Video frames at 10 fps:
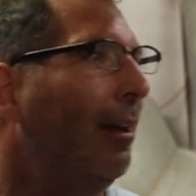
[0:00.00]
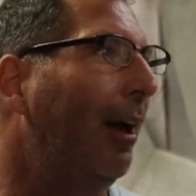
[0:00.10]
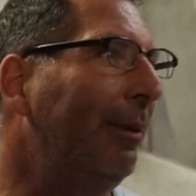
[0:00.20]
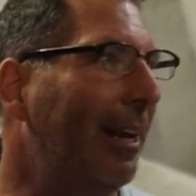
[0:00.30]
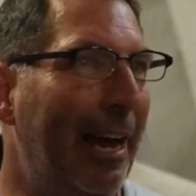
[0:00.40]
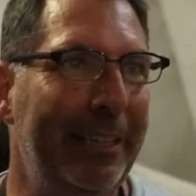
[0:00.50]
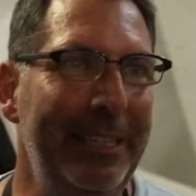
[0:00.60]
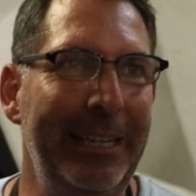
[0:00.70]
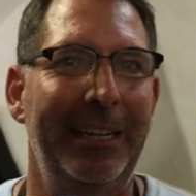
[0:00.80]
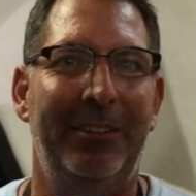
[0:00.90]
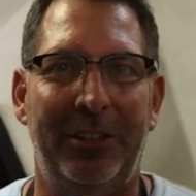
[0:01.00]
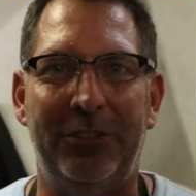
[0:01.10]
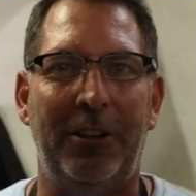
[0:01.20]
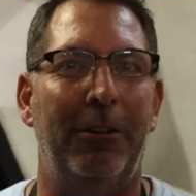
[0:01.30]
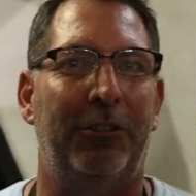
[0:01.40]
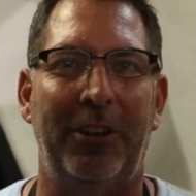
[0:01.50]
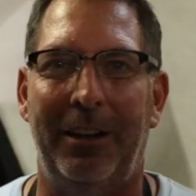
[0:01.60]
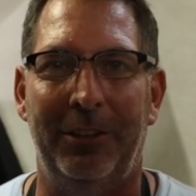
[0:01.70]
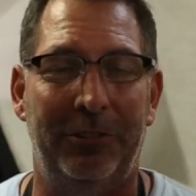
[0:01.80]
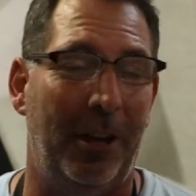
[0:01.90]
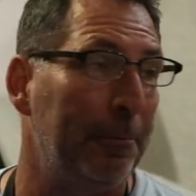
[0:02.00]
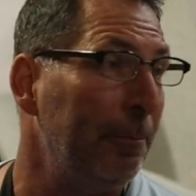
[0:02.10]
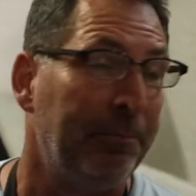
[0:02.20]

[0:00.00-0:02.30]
I mean, I need to start selling stuff